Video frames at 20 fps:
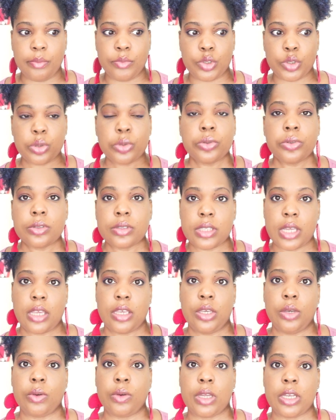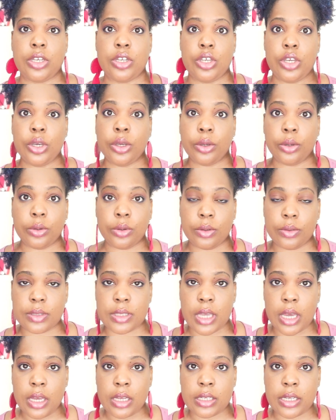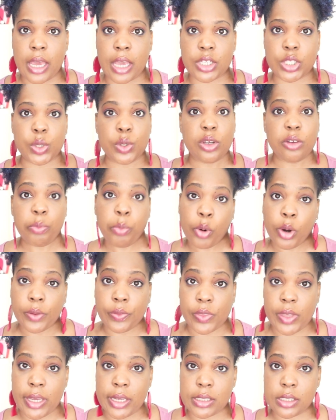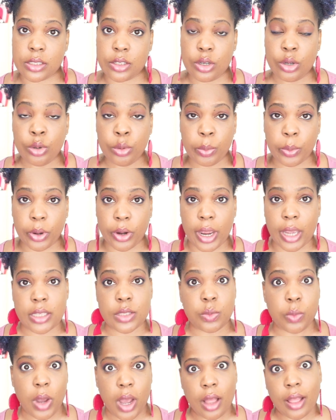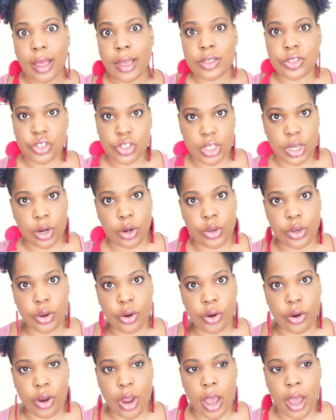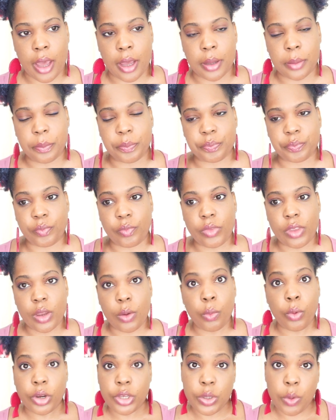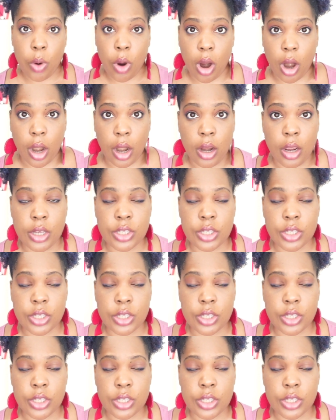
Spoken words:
tools that you can use to actually report things to Uber as well as share your where you are.